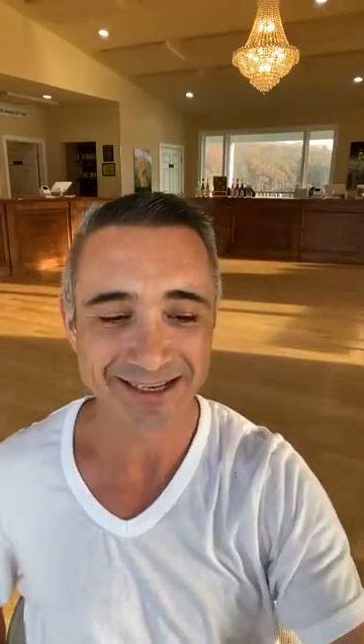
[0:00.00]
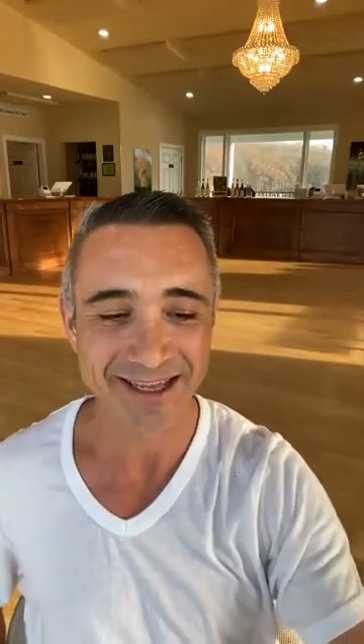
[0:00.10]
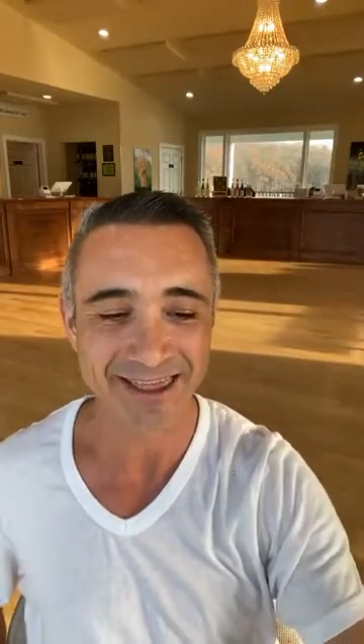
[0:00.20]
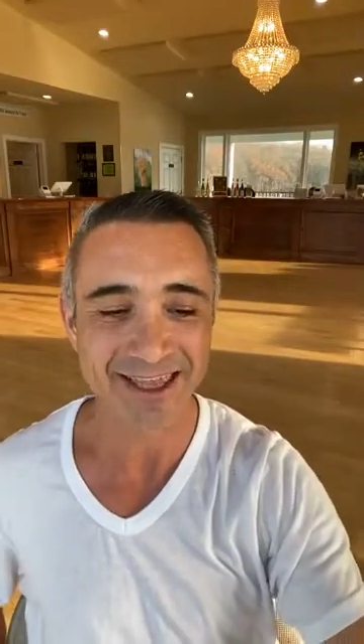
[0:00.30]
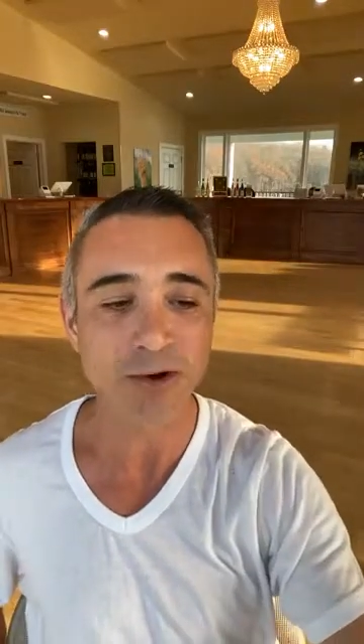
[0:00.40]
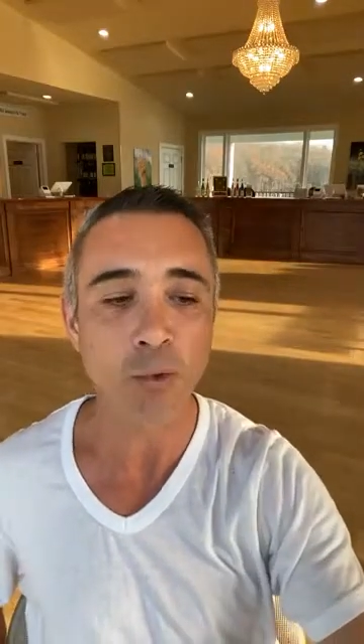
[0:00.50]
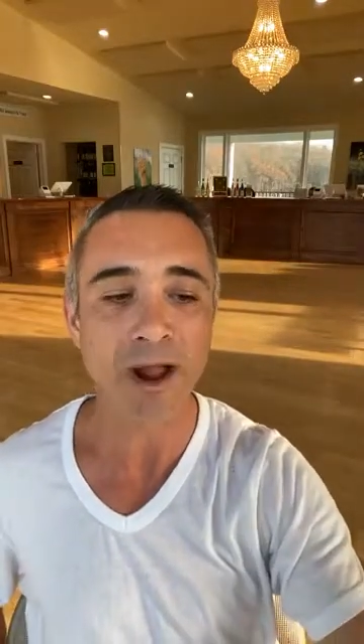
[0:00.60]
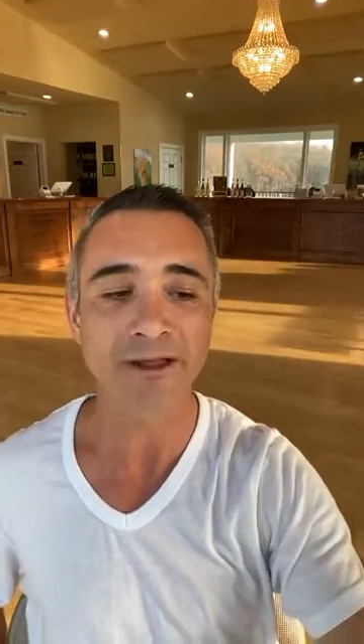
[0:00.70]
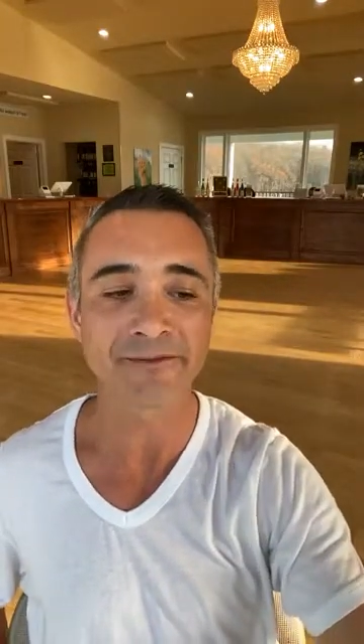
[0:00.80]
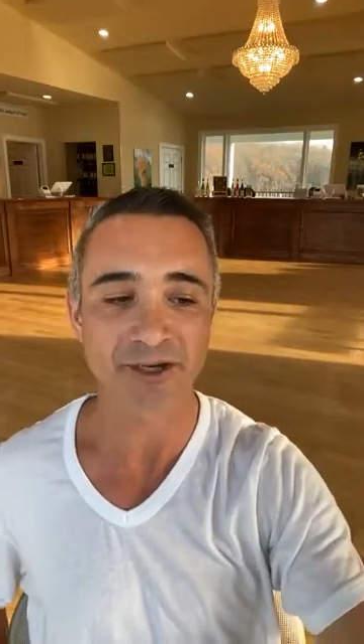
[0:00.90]
To think
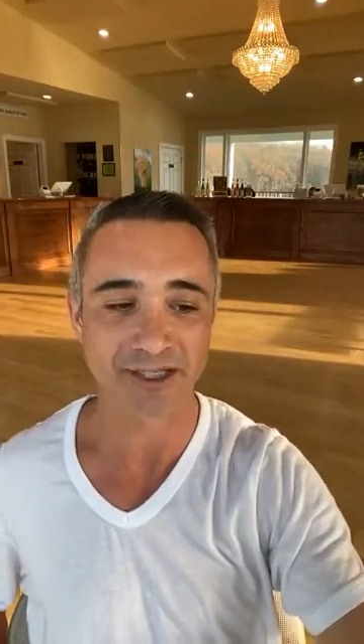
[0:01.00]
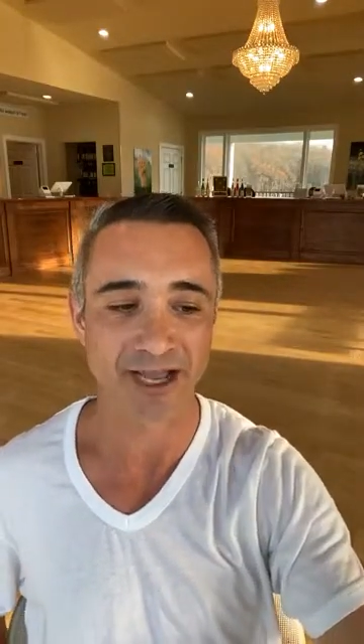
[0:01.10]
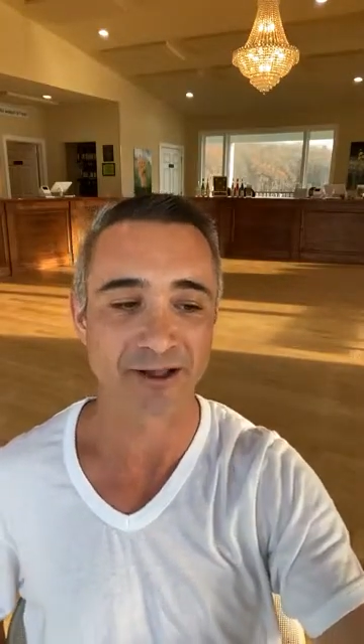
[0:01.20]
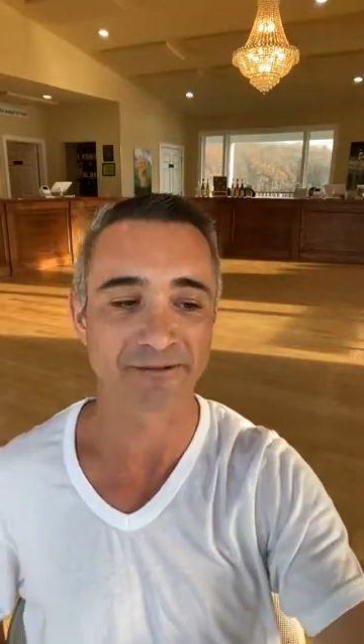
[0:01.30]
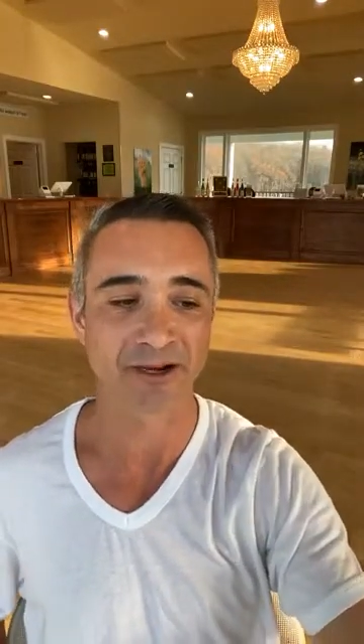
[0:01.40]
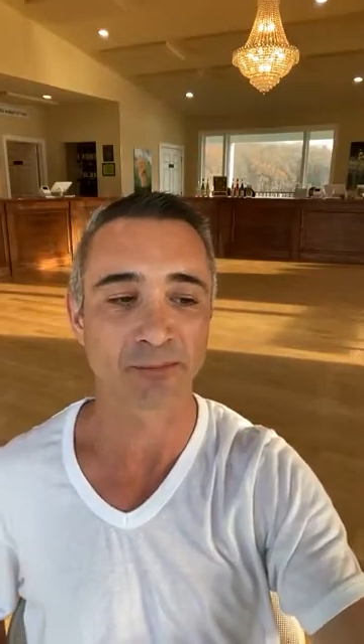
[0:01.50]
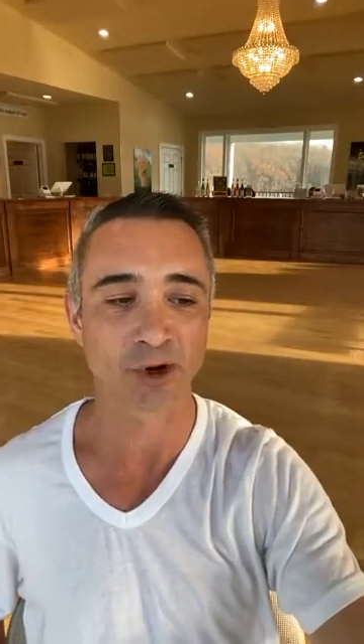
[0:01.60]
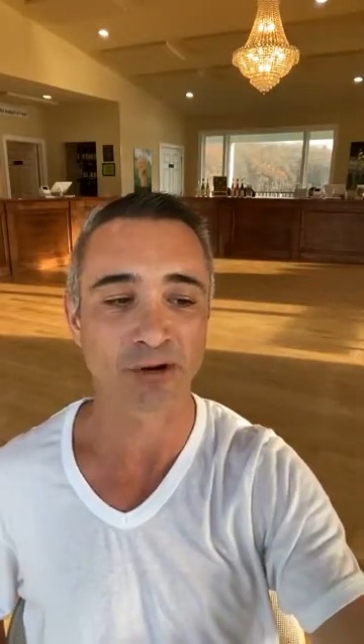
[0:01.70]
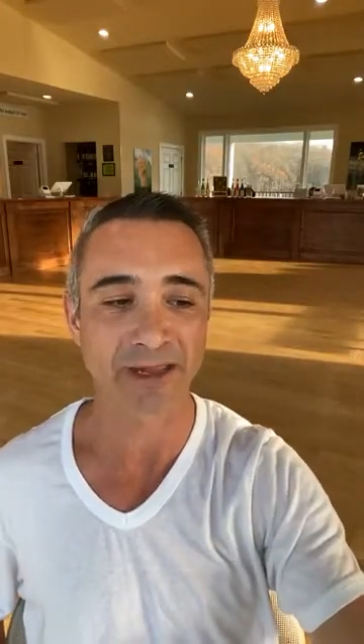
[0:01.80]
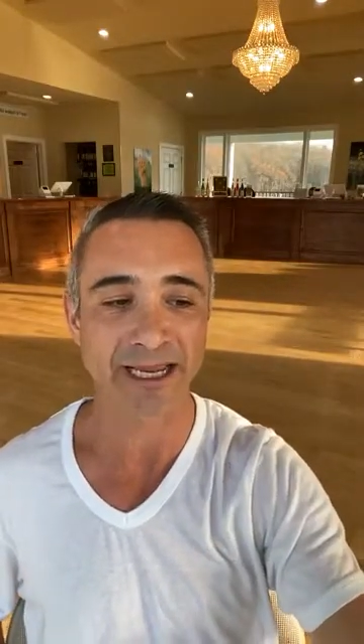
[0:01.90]
well of yourself and to
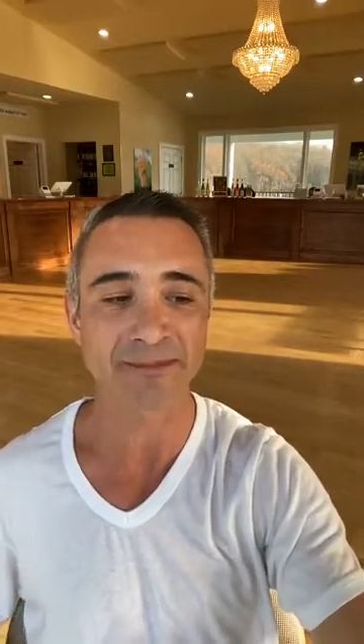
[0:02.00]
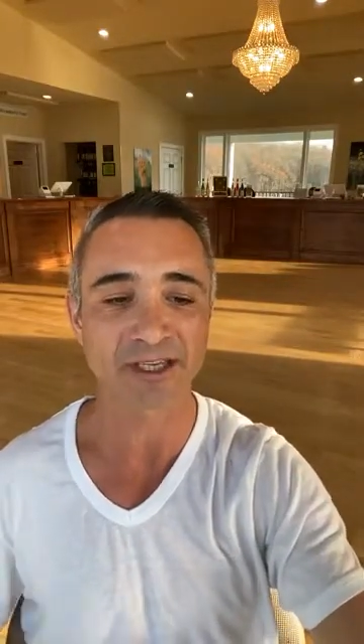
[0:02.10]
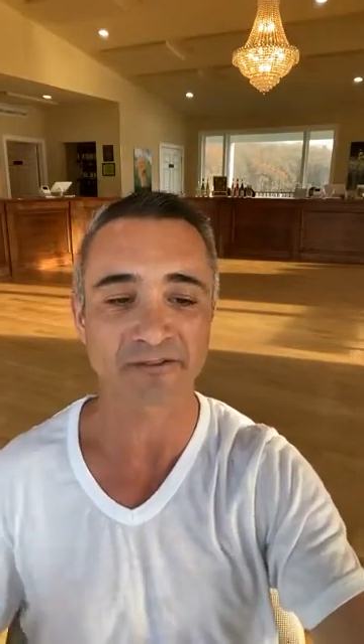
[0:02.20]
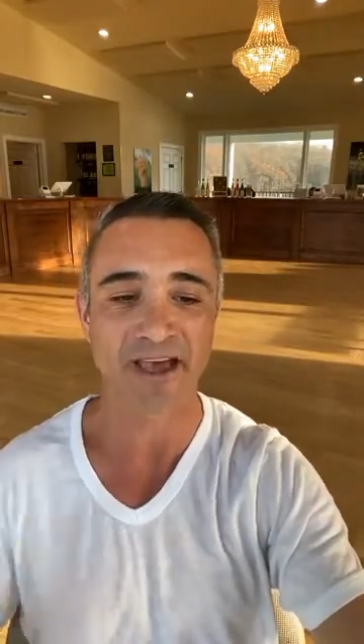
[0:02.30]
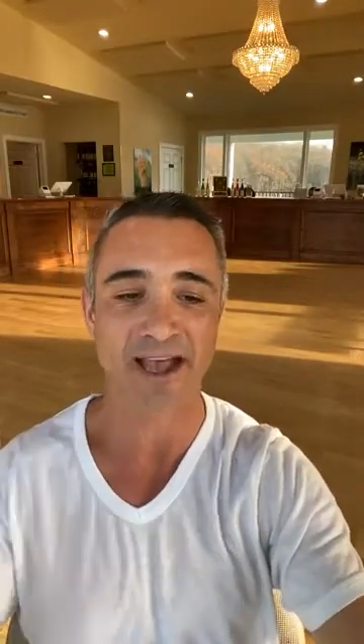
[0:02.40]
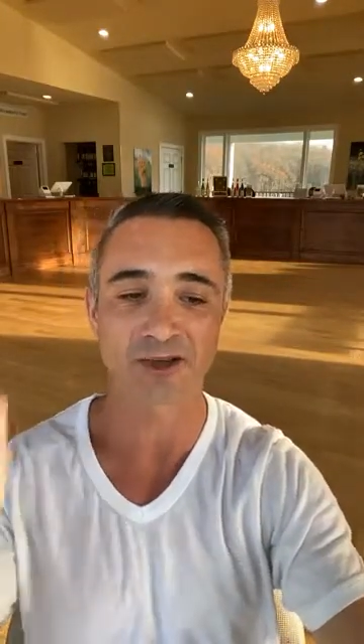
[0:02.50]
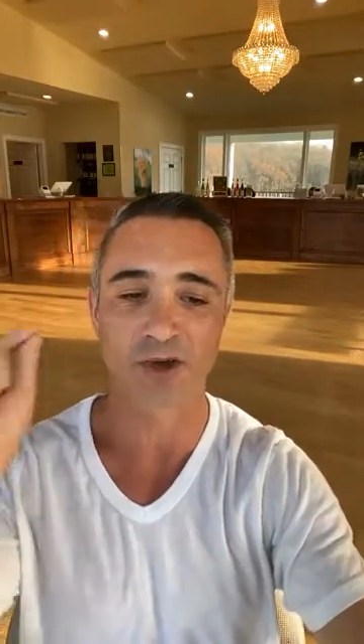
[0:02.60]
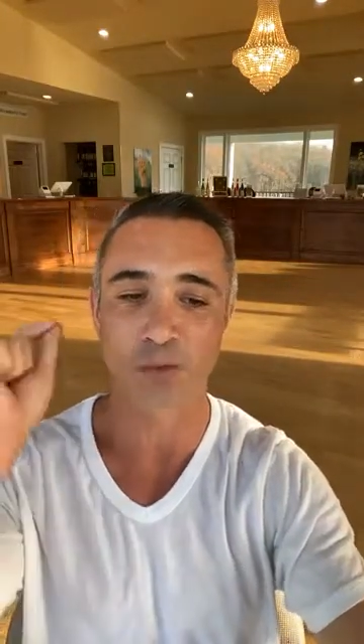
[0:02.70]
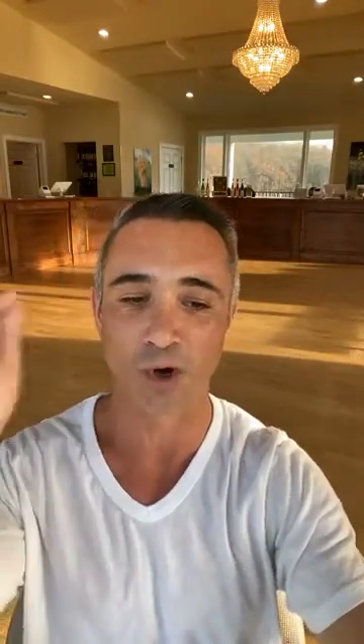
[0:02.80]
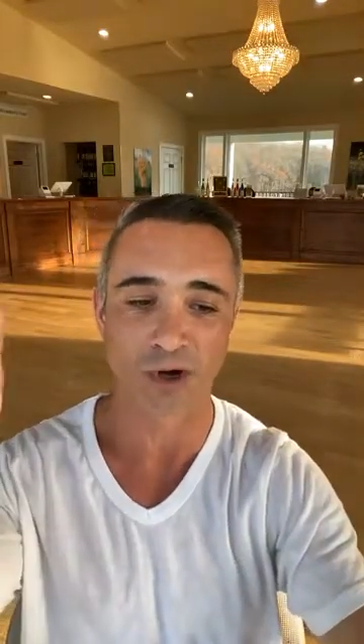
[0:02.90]
proclaim this fact to
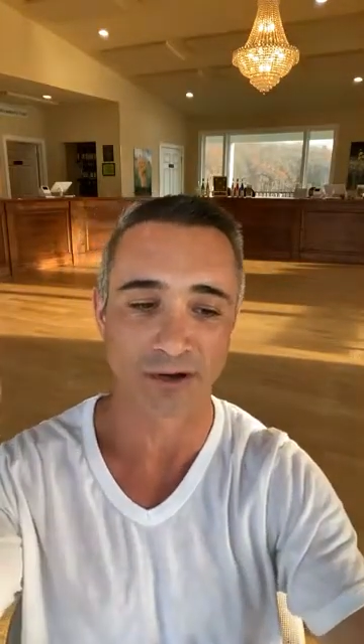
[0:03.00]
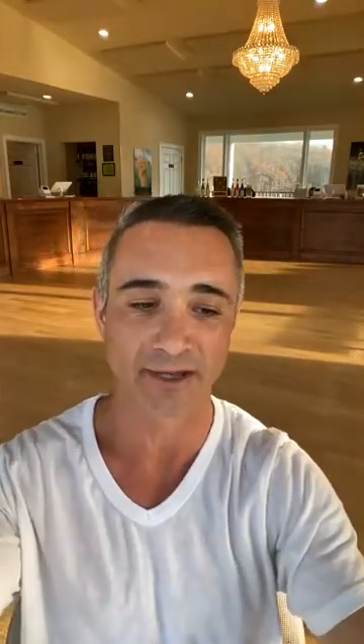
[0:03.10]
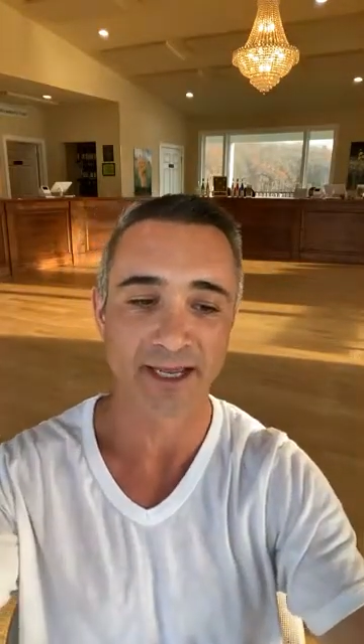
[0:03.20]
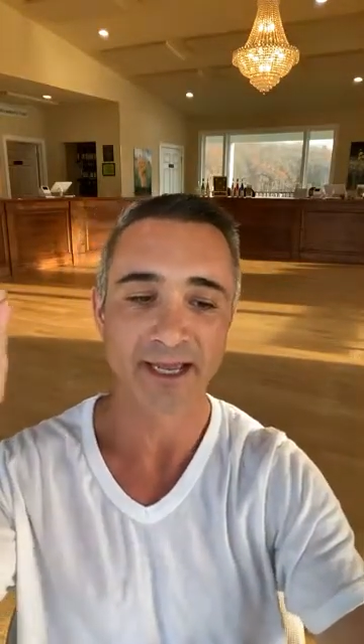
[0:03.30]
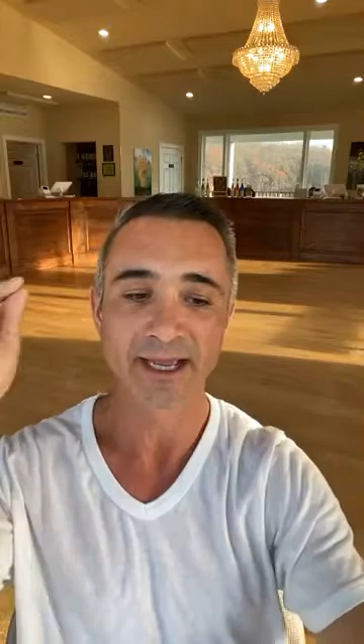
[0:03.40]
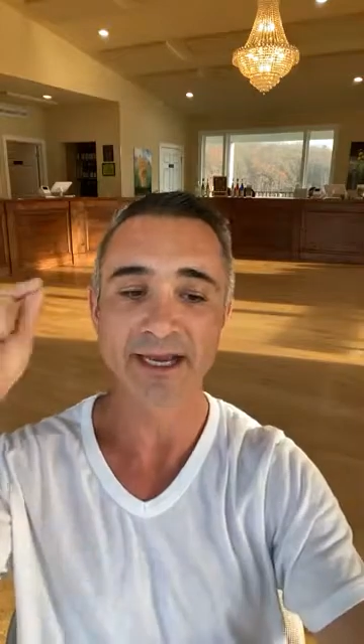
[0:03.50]
the world,